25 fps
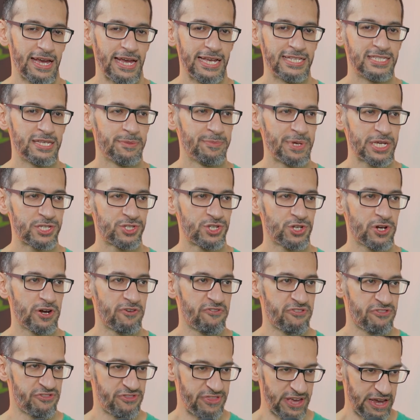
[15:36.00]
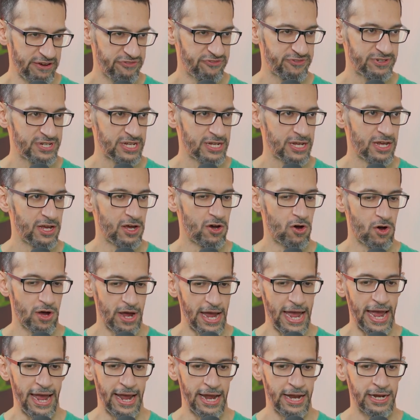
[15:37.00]
It's a mixture of theft
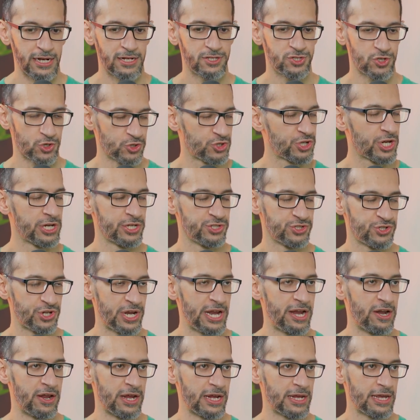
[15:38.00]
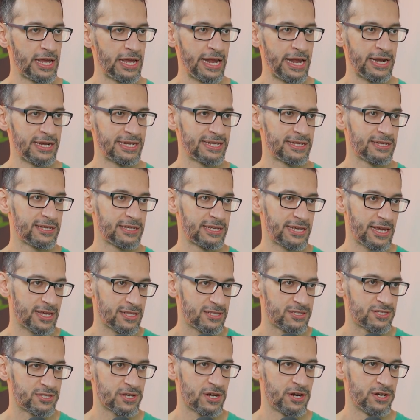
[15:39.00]
and social engineering. And
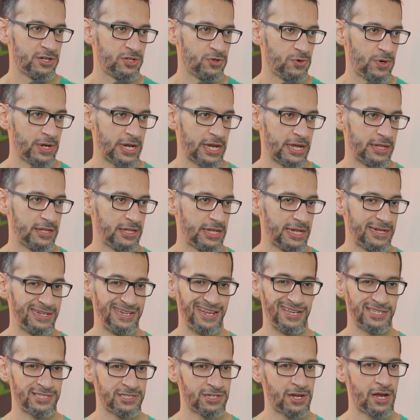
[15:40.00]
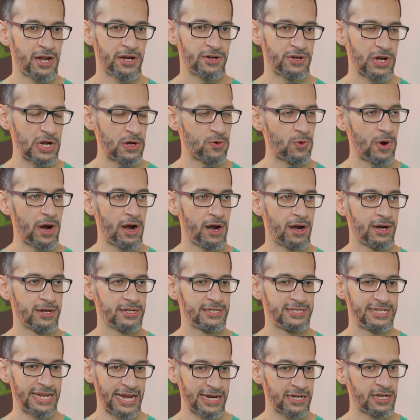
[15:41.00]
kids are doing it. It does not
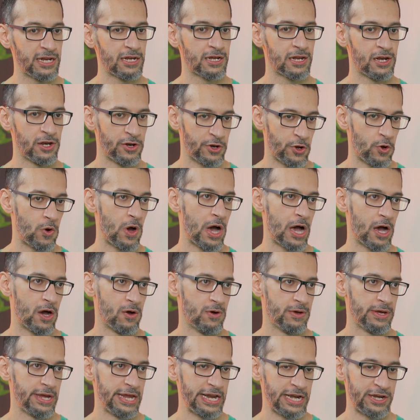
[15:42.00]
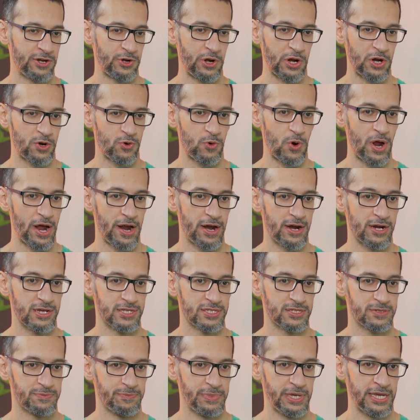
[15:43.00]
require technical know-how. It
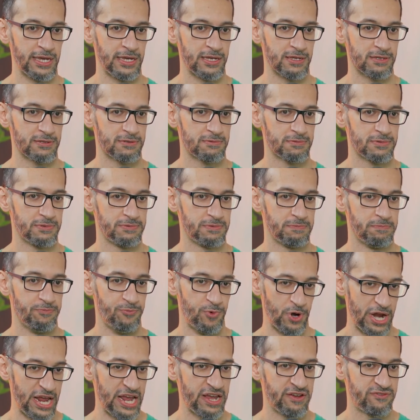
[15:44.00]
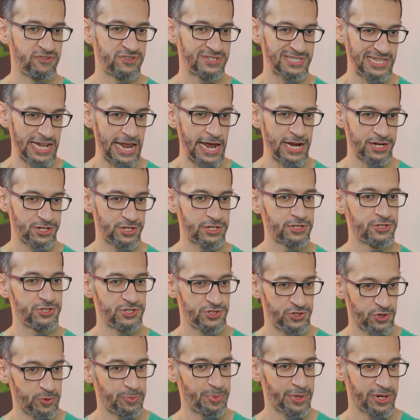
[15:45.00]
requires being
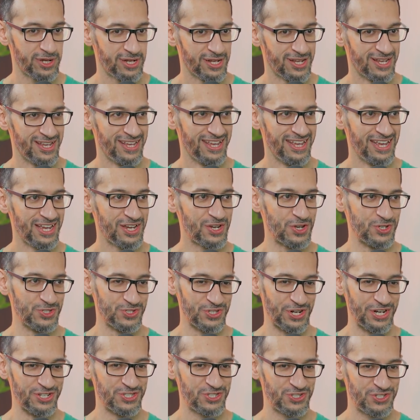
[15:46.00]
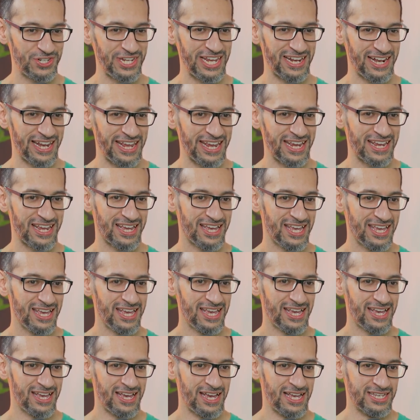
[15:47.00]
brave/stupid because they're stealing
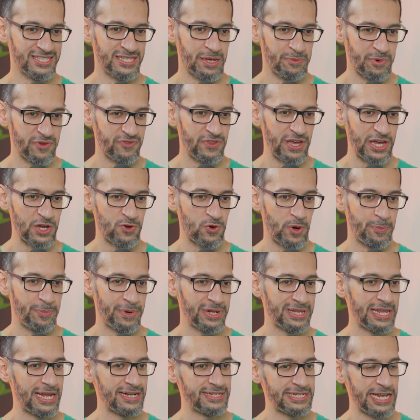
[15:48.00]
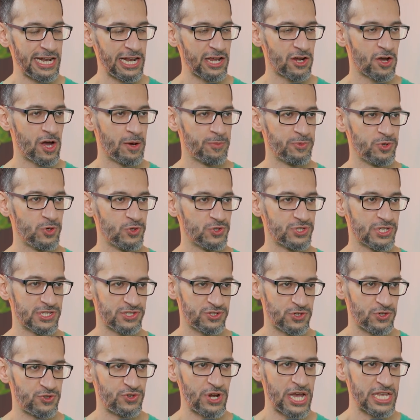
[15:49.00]
some of the equipment that telecom
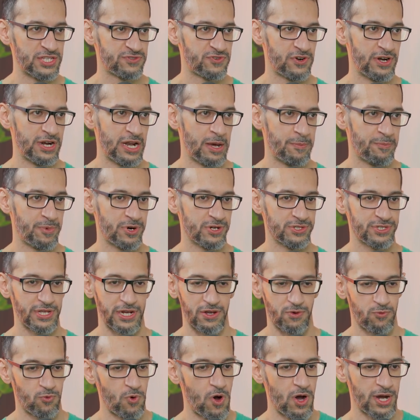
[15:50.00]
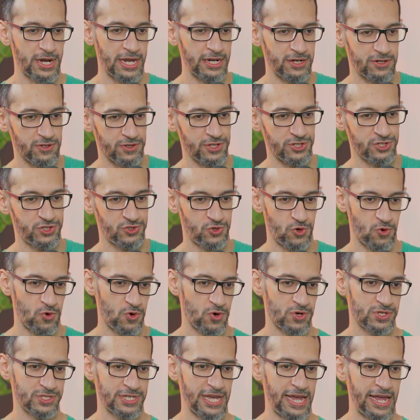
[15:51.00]
uses to transfer numbers. They walk into the
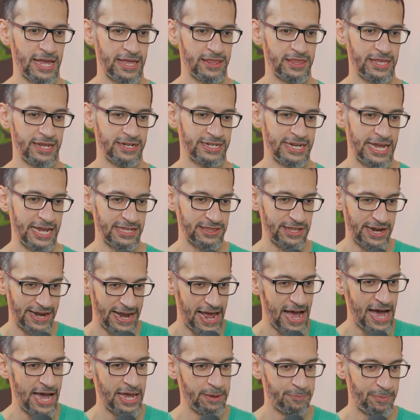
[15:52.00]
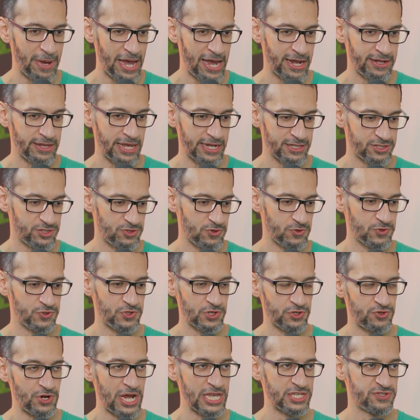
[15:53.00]
stores and they take the iPad that's used
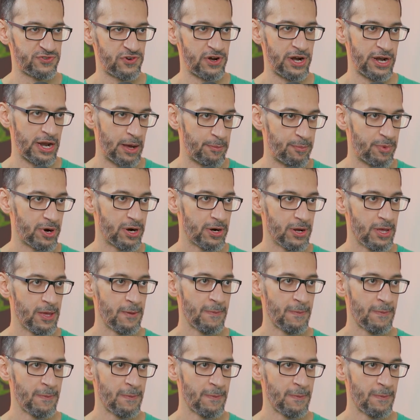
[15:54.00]
to transfer a number.